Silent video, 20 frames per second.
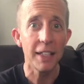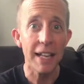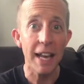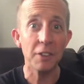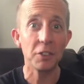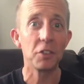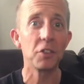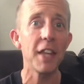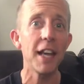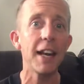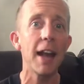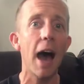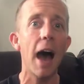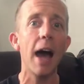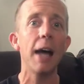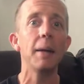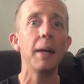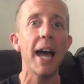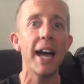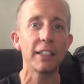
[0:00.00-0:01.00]
Now instead,
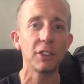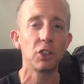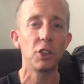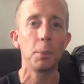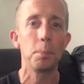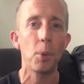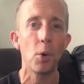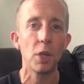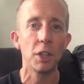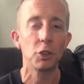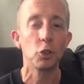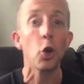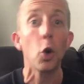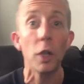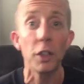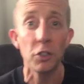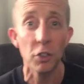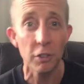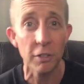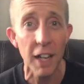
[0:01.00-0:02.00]
I actually bought
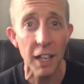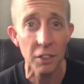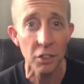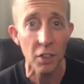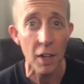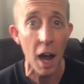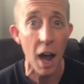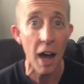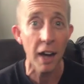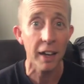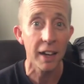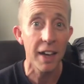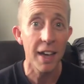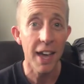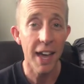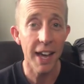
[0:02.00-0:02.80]
Toys R Us stock,